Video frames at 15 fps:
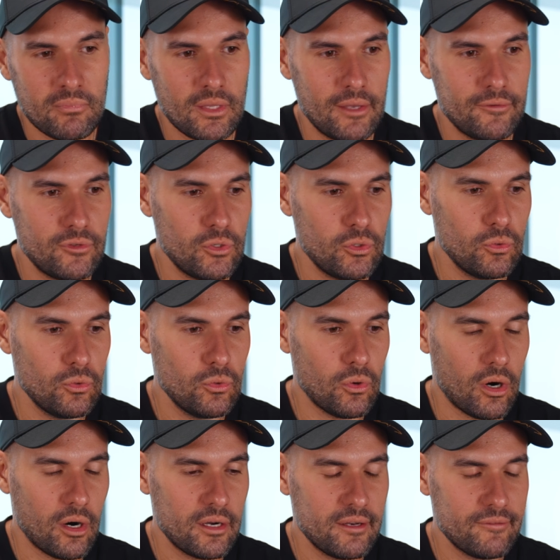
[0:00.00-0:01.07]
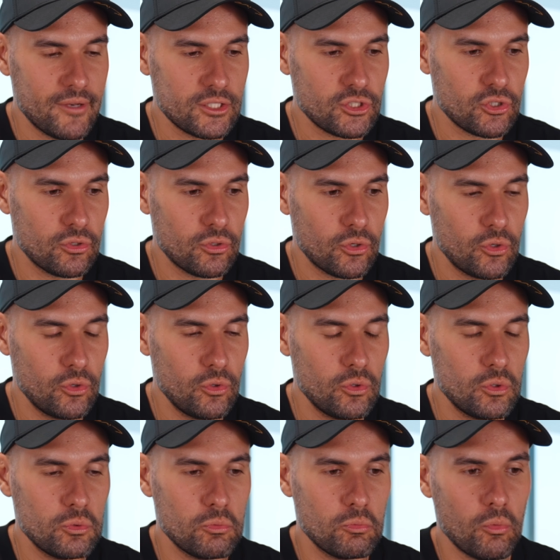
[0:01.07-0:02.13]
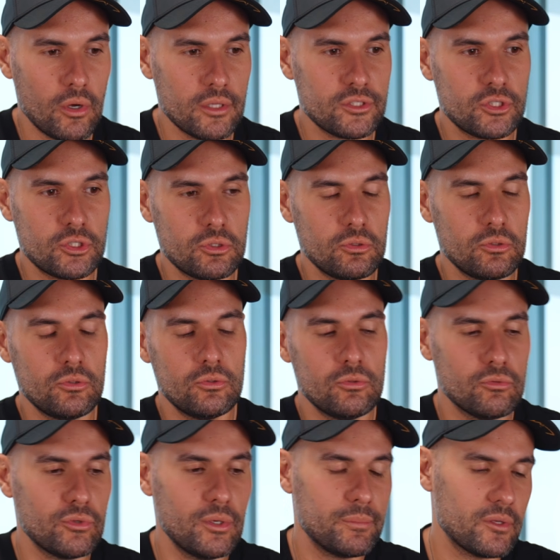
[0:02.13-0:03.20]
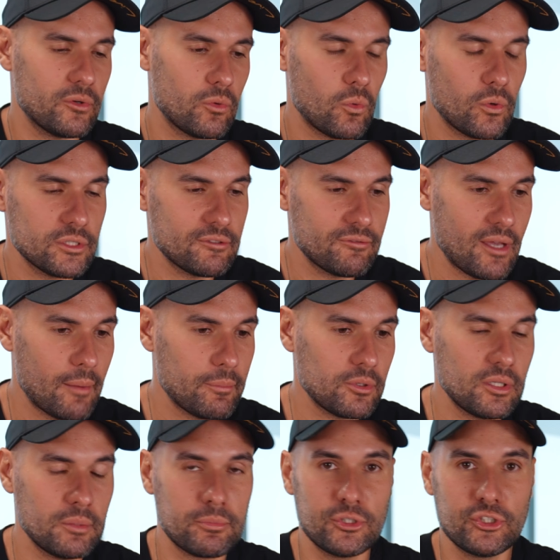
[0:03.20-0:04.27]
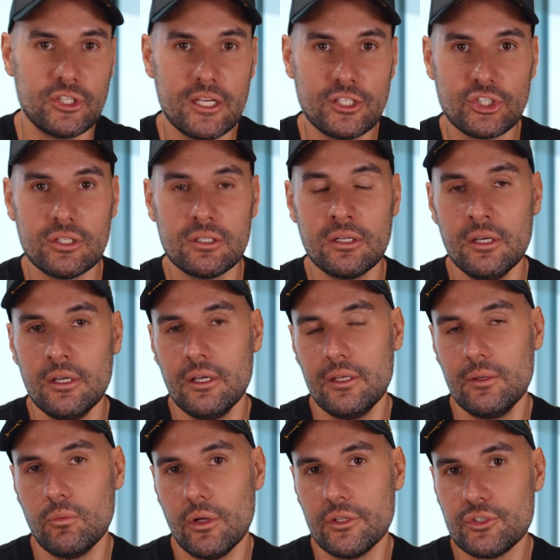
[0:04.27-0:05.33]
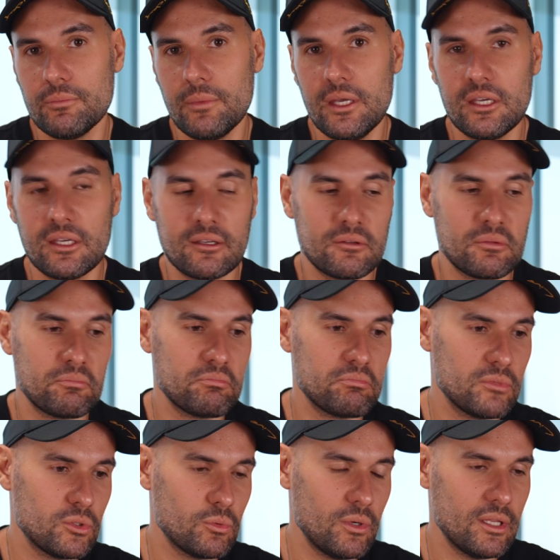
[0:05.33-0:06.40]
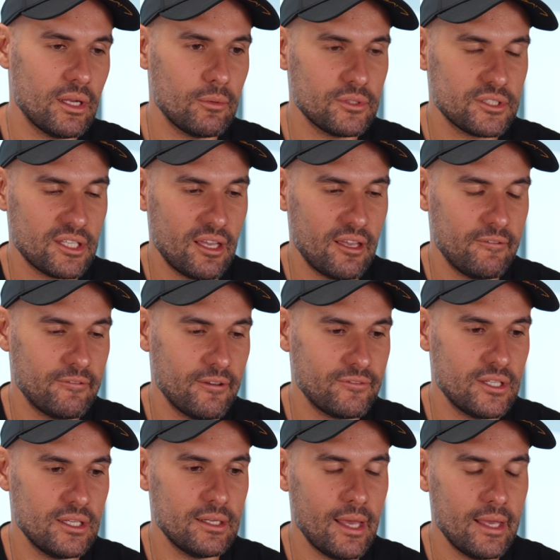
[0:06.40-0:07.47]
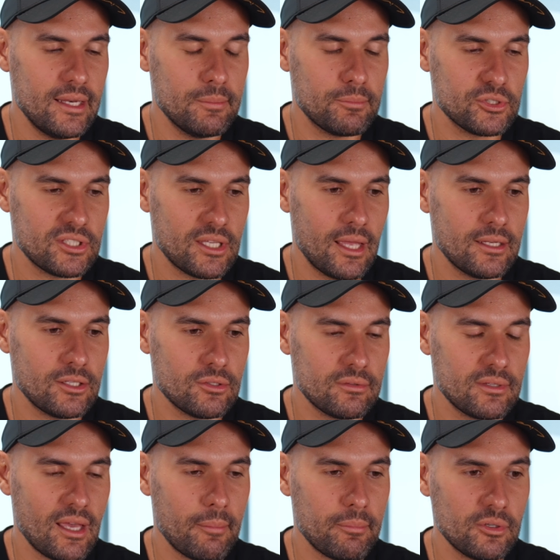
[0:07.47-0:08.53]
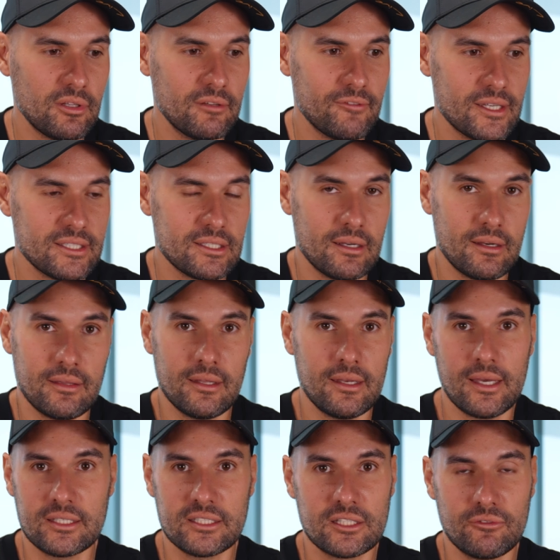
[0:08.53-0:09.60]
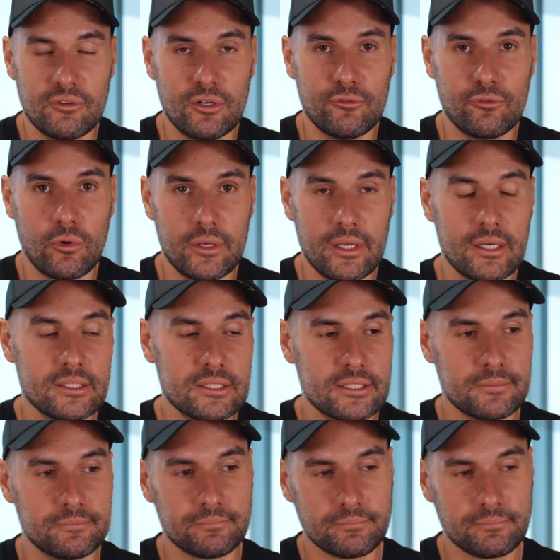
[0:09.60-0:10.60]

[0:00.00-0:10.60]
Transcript: if you are an investor who wants to reap the rewards of capital appreciation, you want to make between, I would say, 15–80% on capital invested in the next 3 to 4 years,